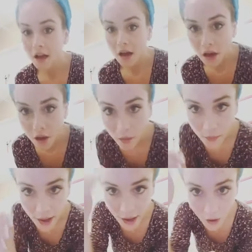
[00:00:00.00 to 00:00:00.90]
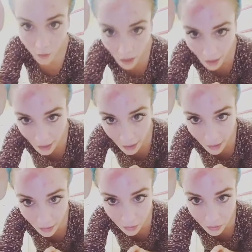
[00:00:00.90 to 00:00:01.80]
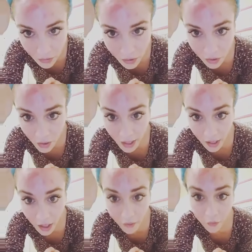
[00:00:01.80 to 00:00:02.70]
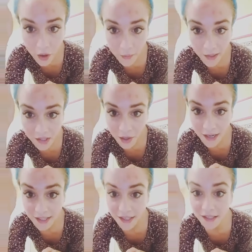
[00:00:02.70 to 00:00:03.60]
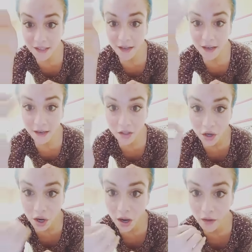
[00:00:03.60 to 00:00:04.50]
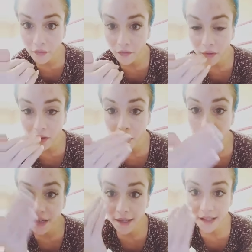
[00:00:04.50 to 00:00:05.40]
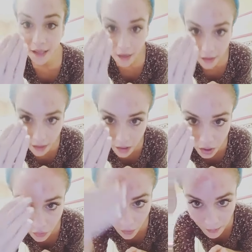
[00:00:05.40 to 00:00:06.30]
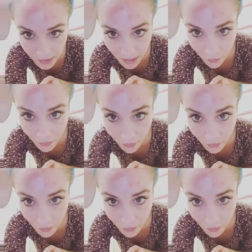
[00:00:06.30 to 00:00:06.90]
how I like cover up my psoriasis, and I took off all the dead skin. I like scrubbed it with my